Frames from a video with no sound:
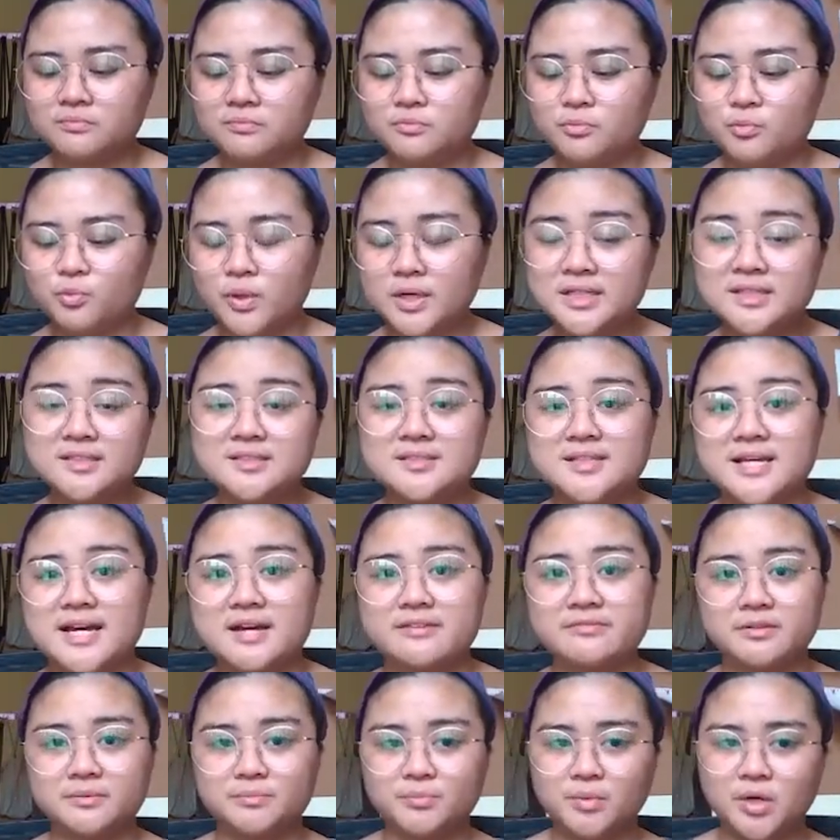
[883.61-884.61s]
wanted to
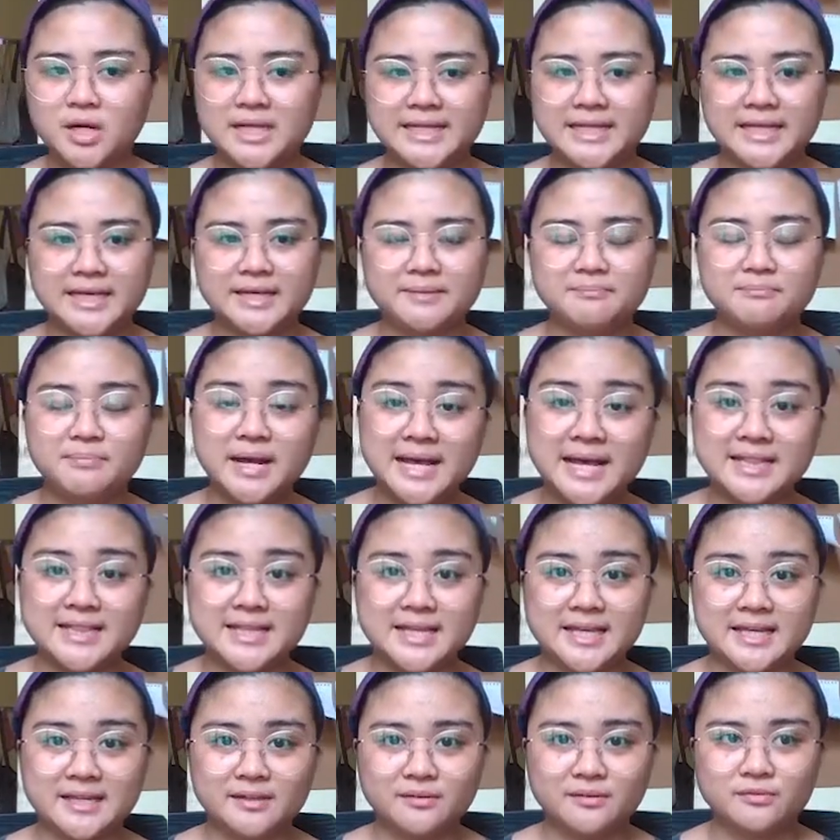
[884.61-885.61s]
have a
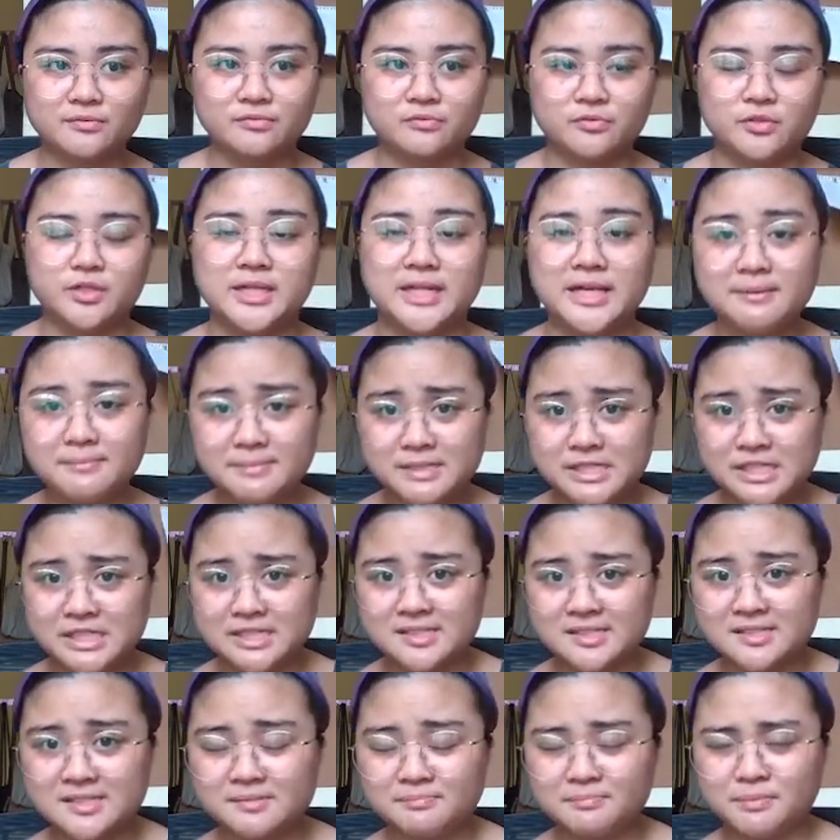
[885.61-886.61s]
branding for the
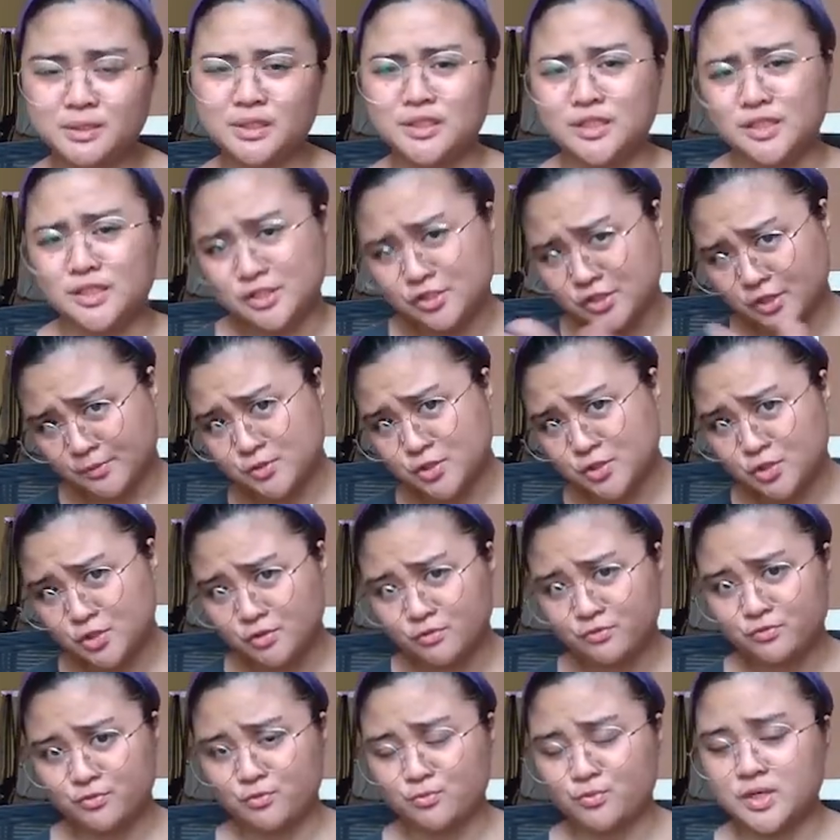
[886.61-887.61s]
images, but it's up to you
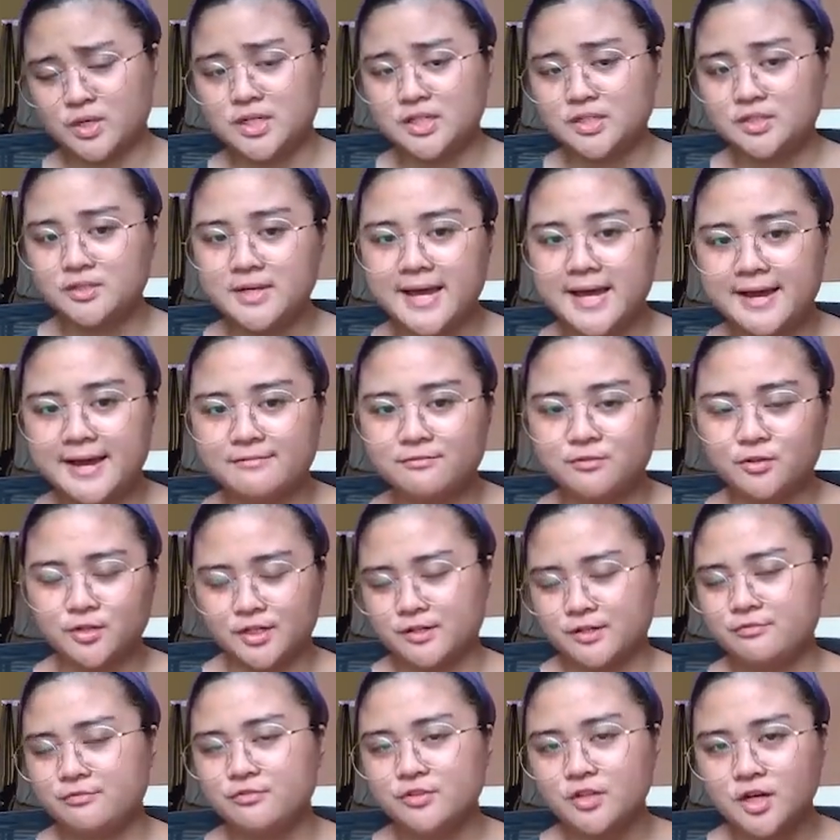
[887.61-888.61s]
if you wanted to have, or
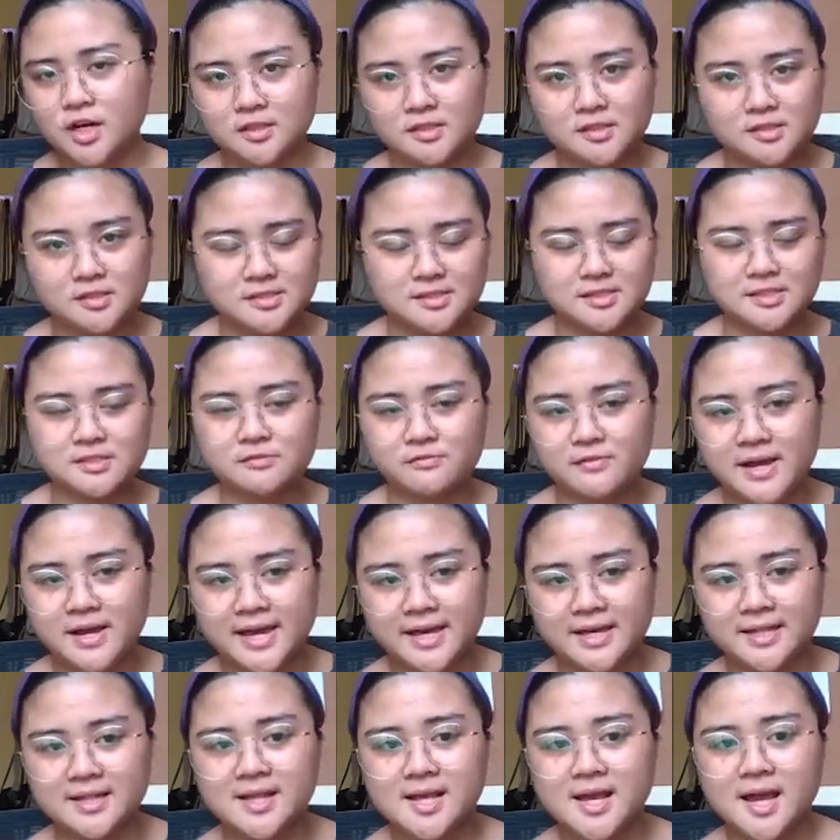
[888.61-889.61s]
if not, it's
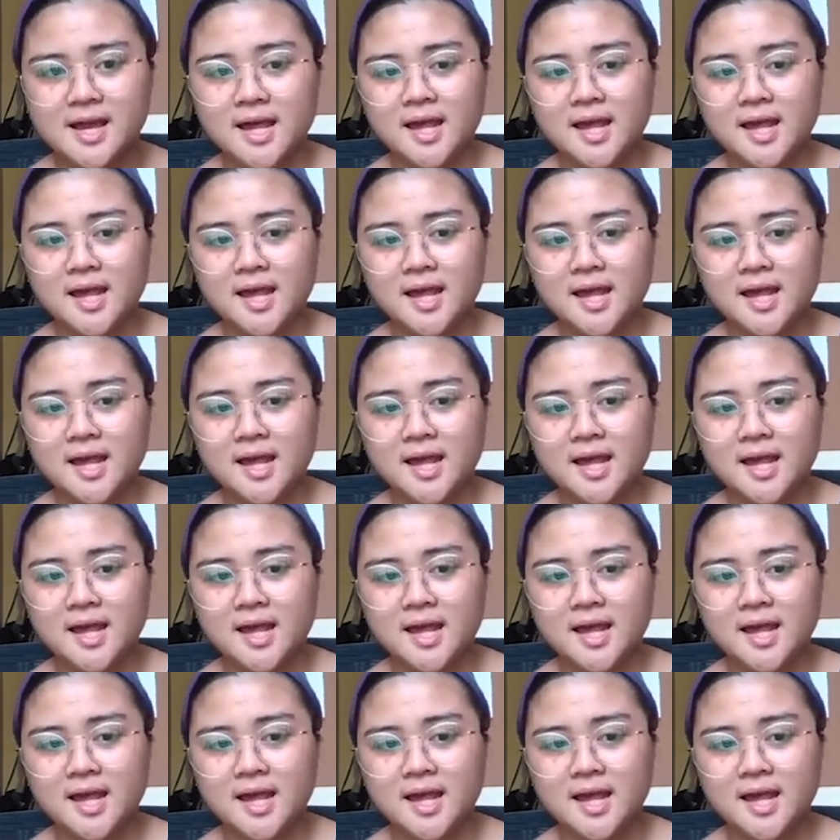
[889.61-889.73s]
fine.